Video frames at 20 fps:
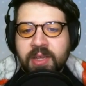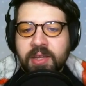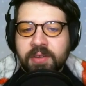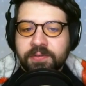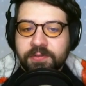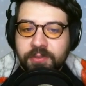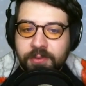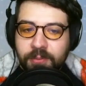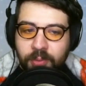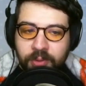
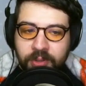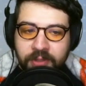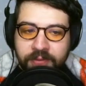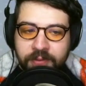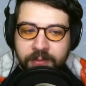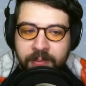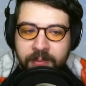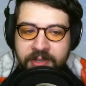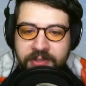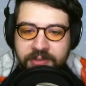For more
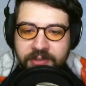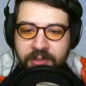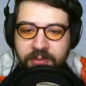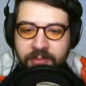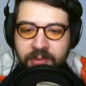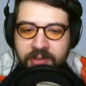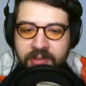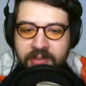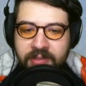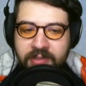information on
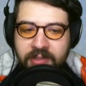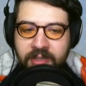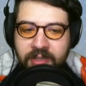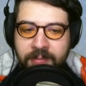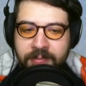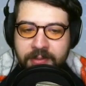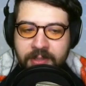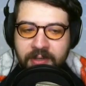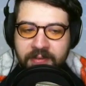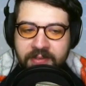what this
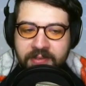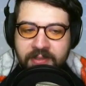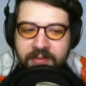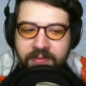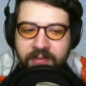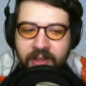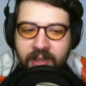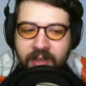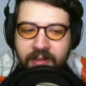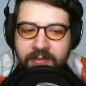cleanup service
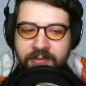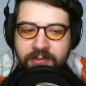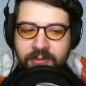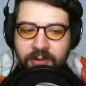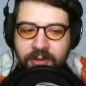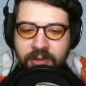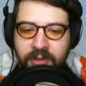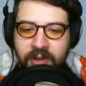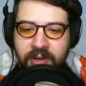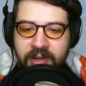involves
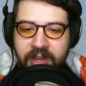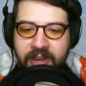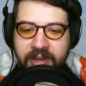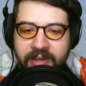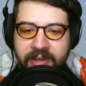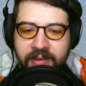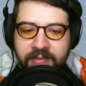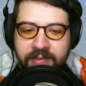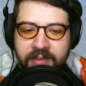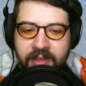or on
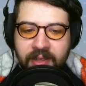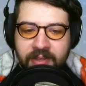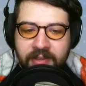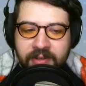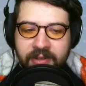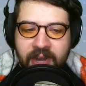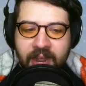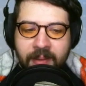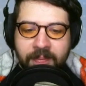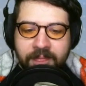any of the
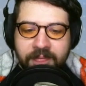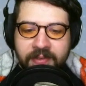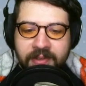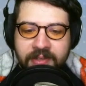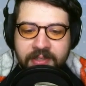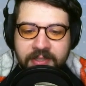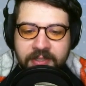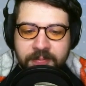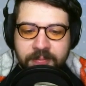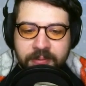other app
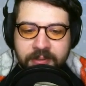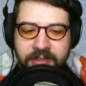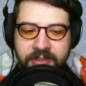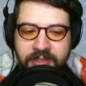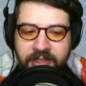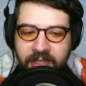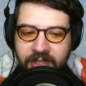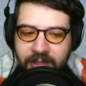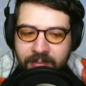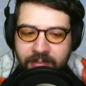features, please
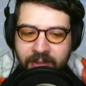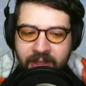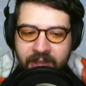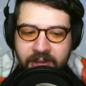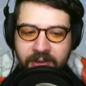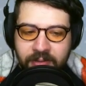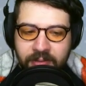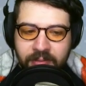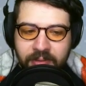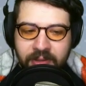check the
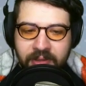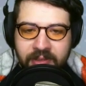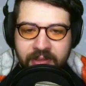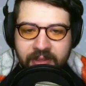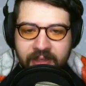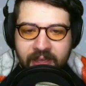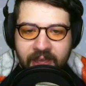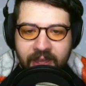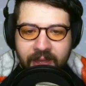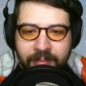manual within
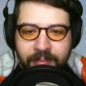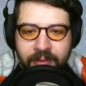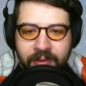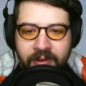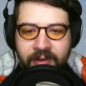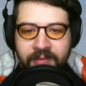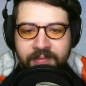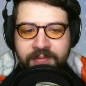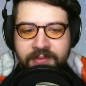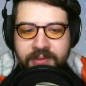the app.
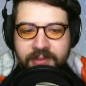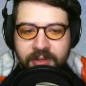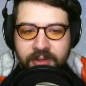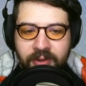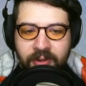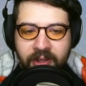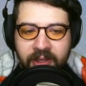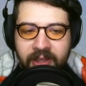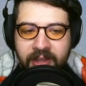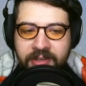So
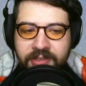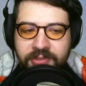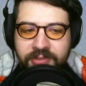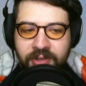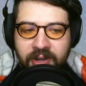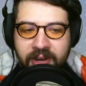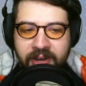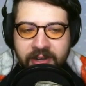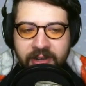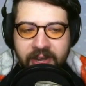go ahead,
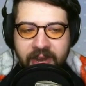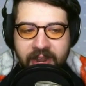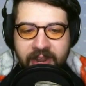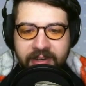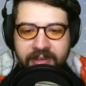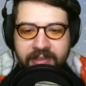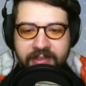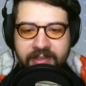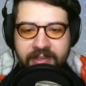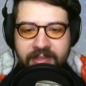try your
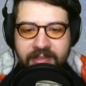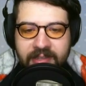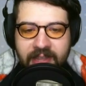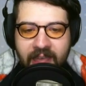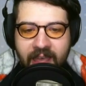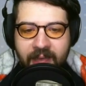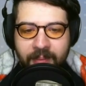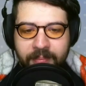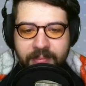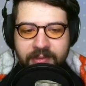hand at this
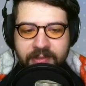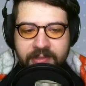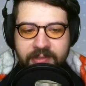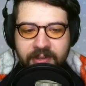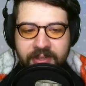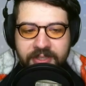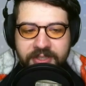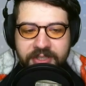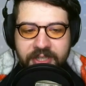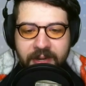app and
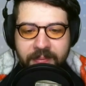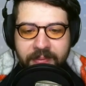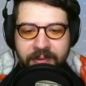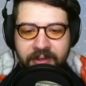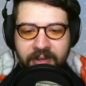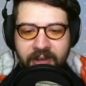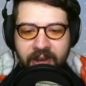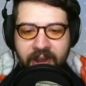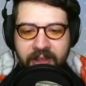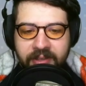start shaping
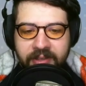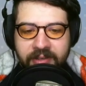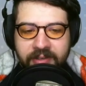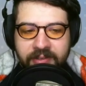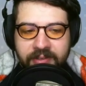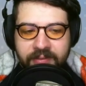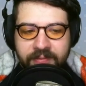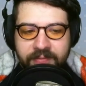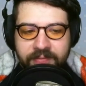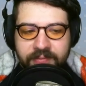your
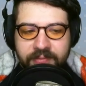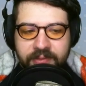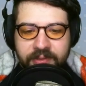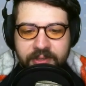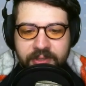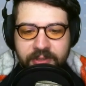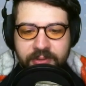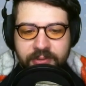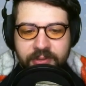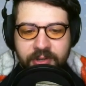island
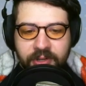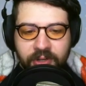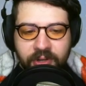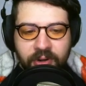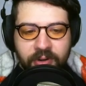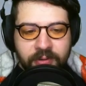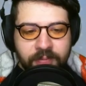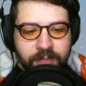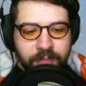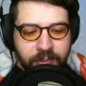to your
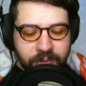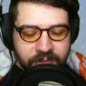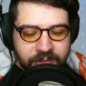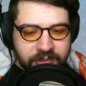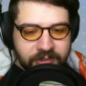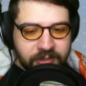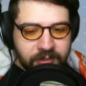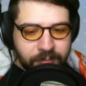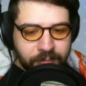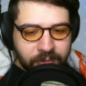own
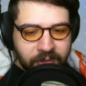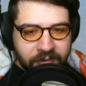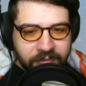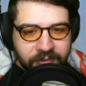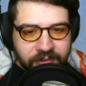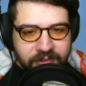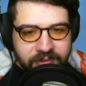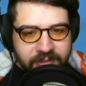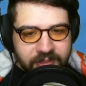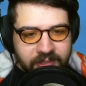personal
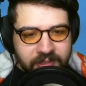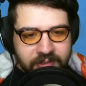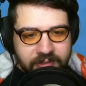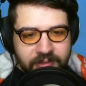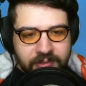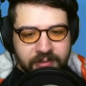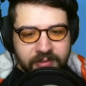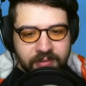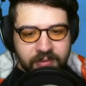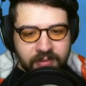preferences.